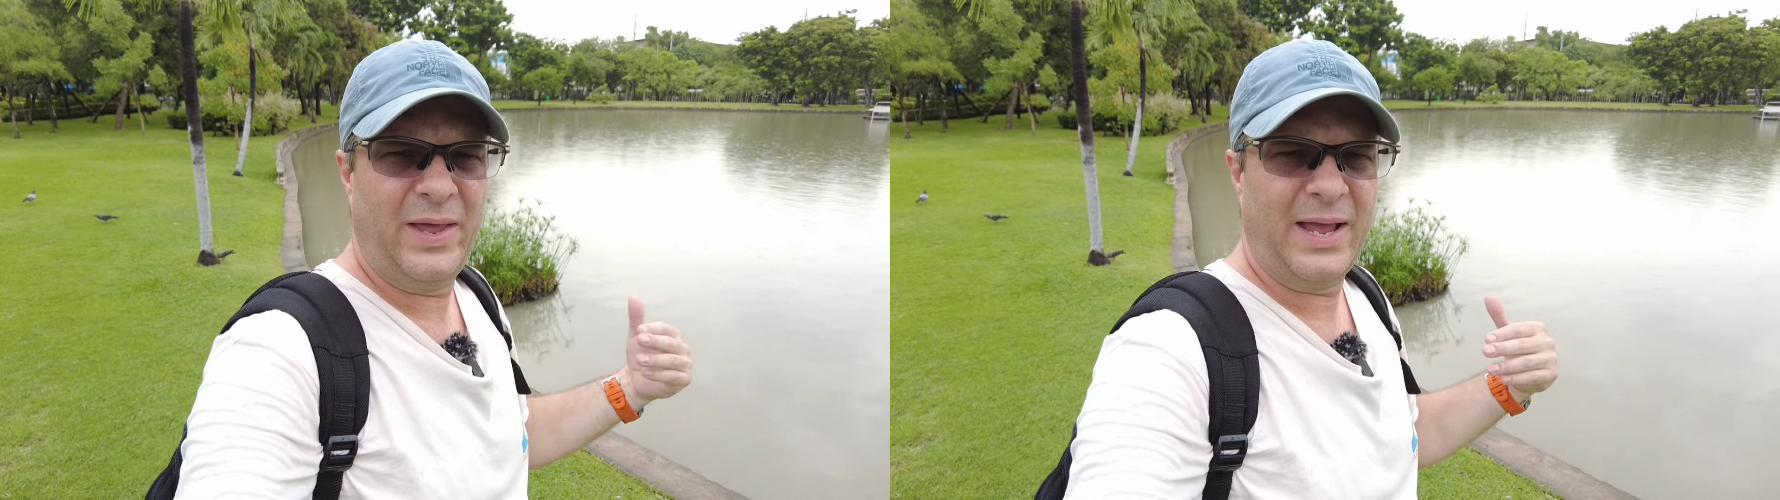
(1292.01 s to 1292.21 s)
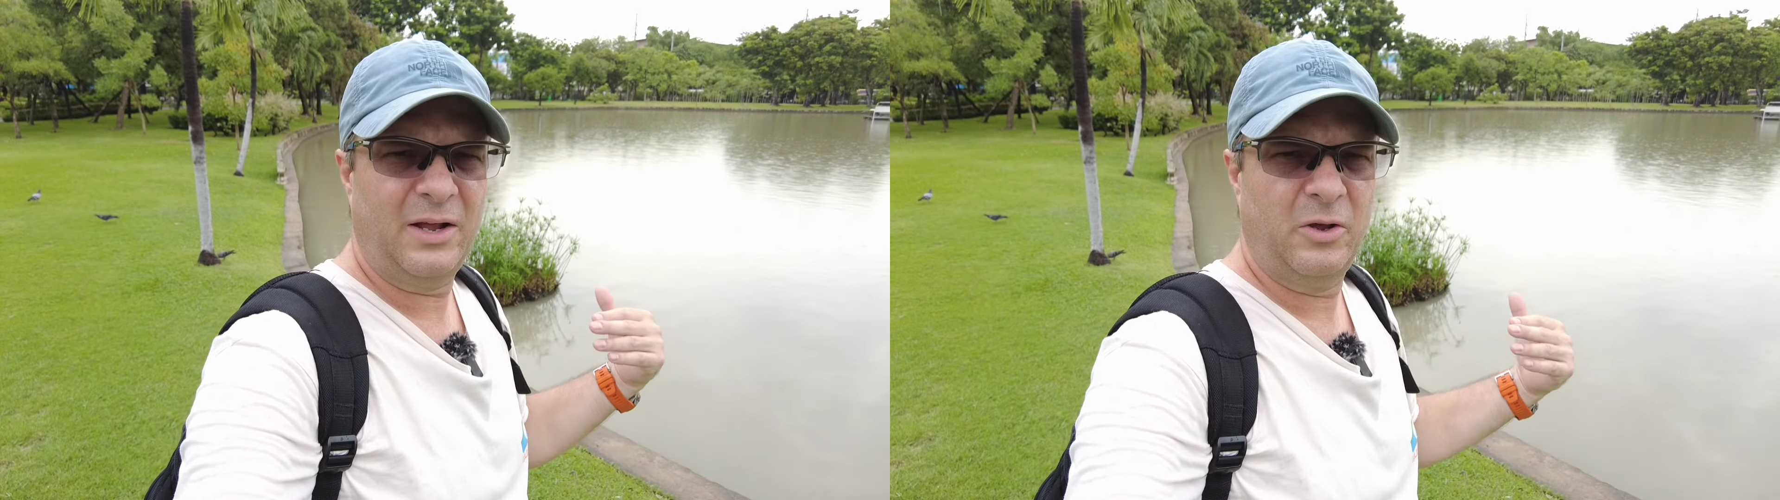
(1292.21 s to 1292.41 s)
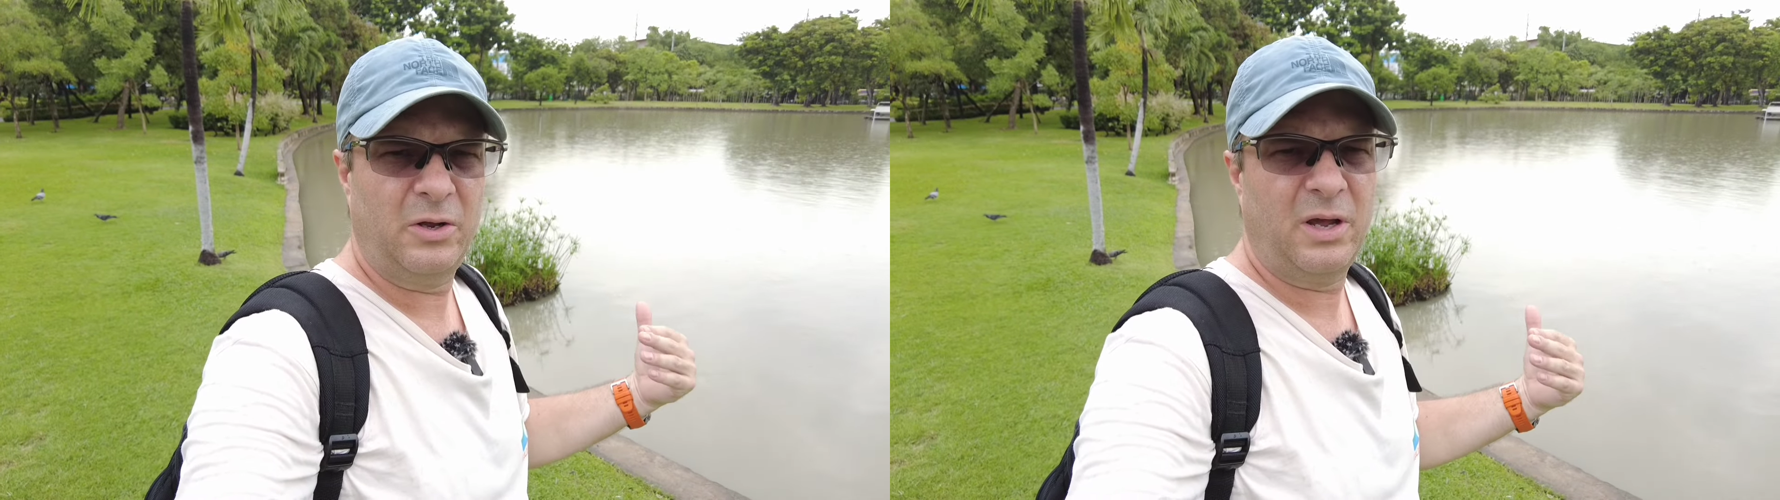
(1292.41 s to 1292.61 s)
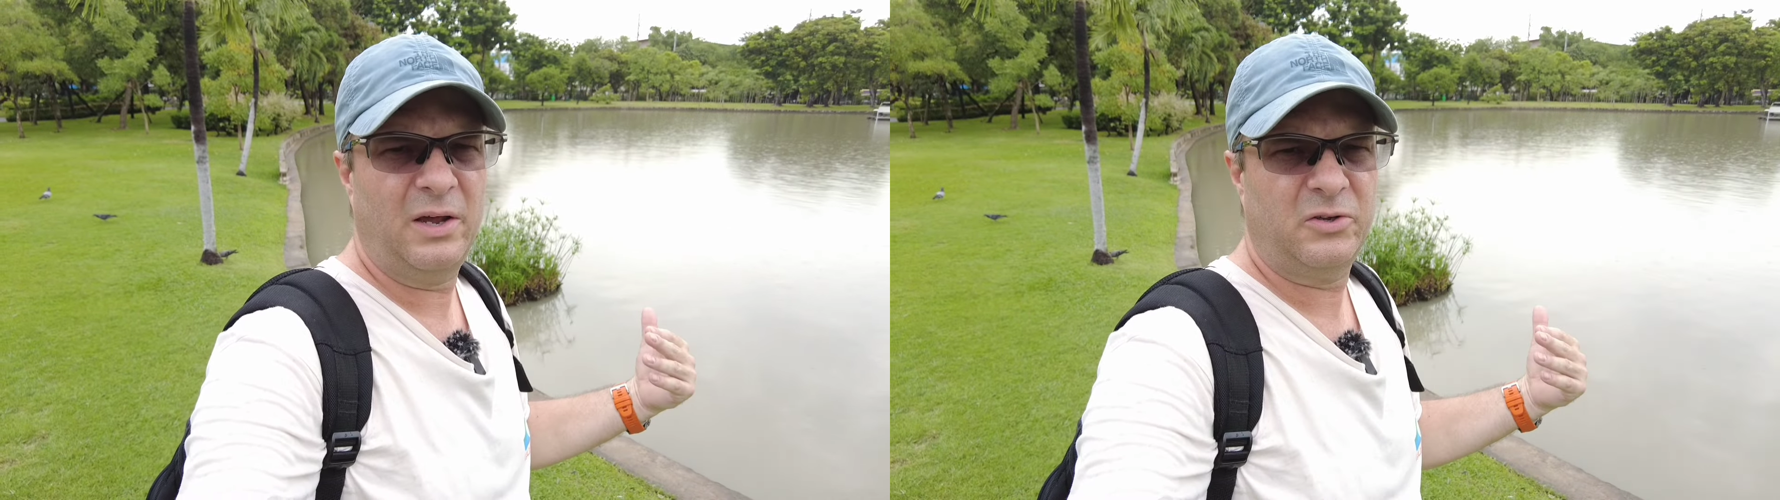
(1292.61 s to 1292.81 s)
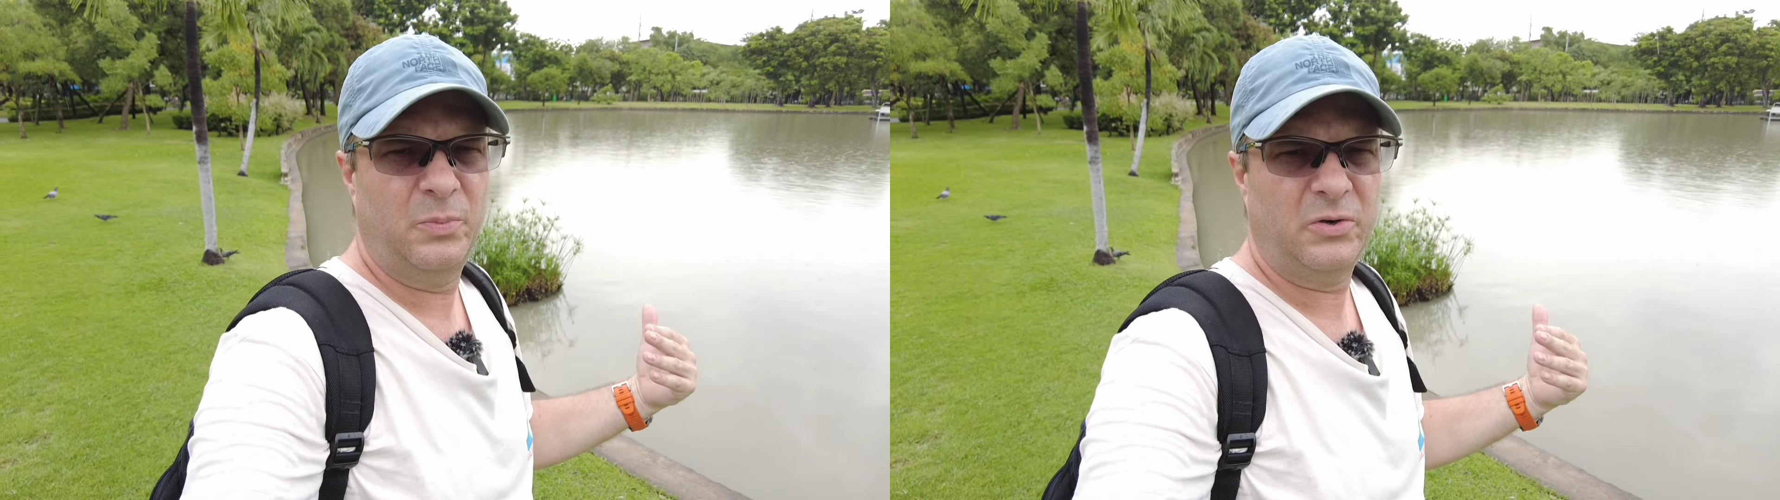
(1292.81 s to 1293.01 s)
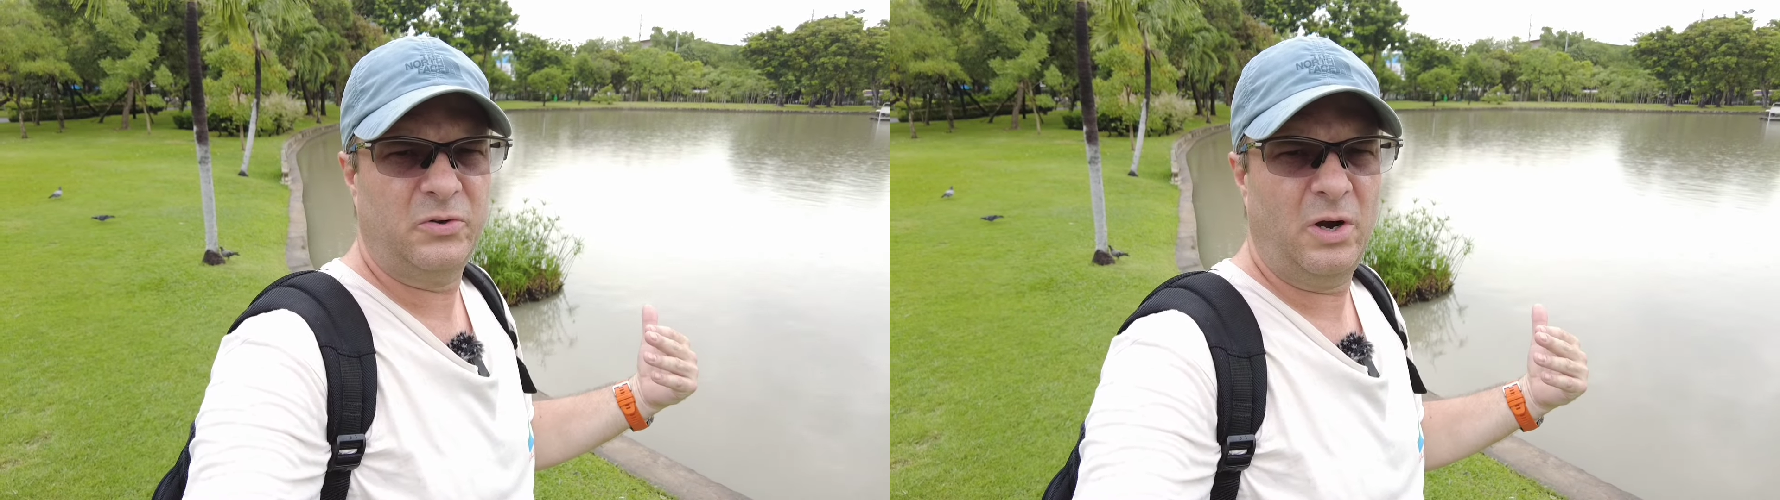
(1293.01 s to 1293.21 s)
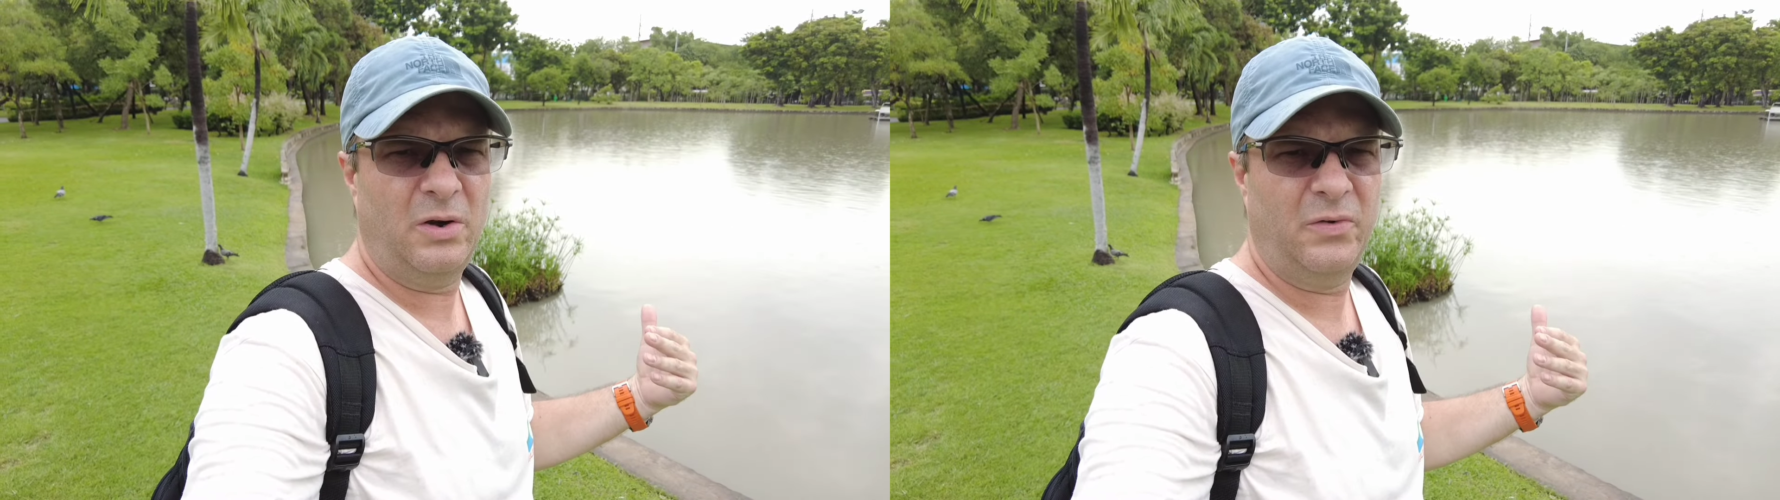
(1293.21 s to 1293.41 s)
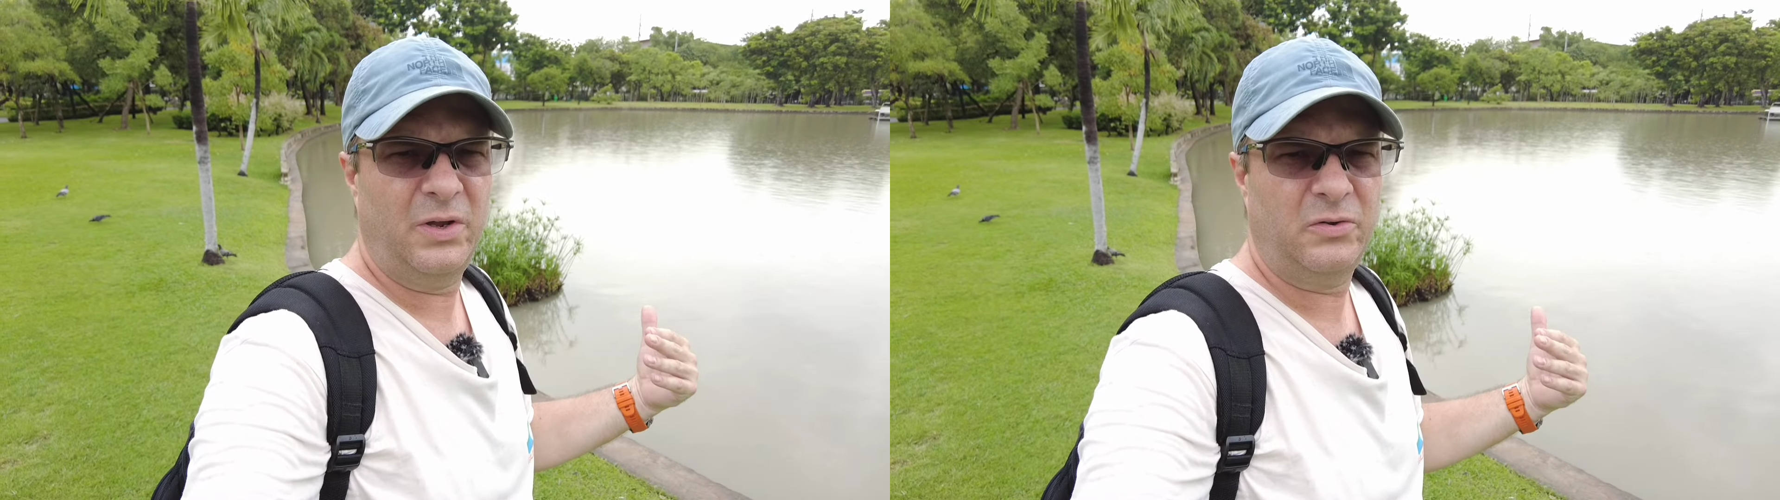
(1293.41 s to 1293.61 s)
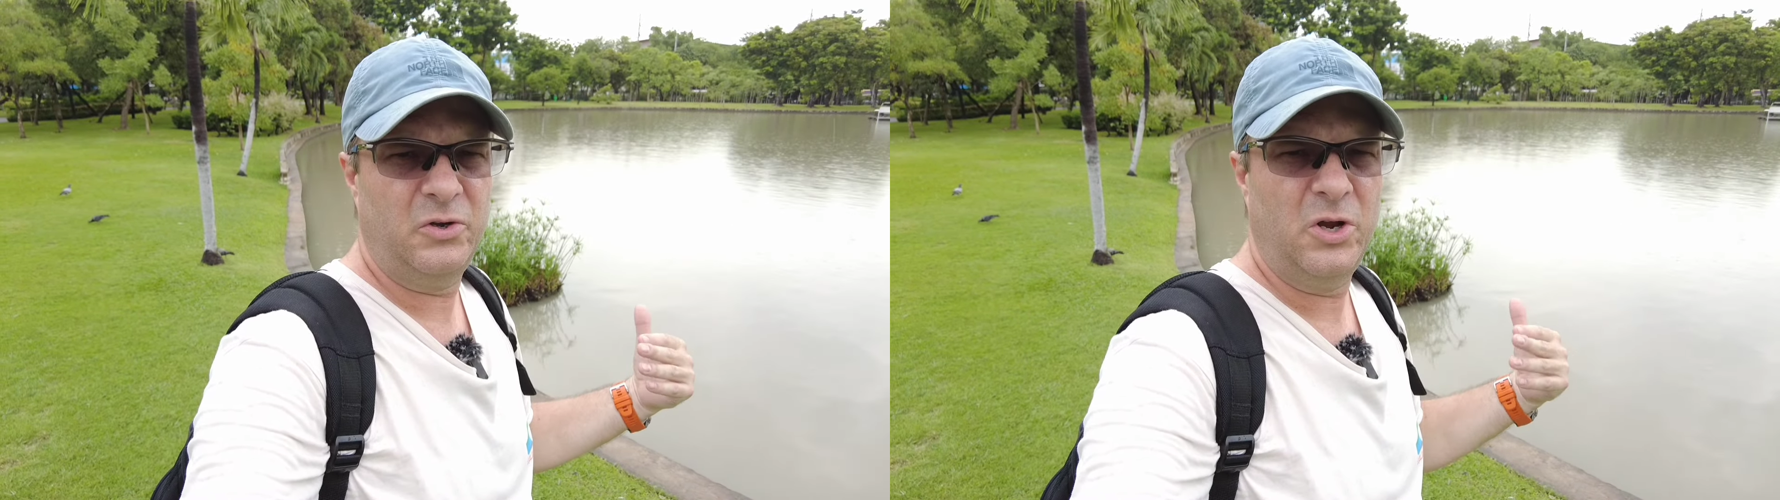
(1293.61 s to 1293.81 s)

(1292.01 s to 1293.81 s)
They got good customer service.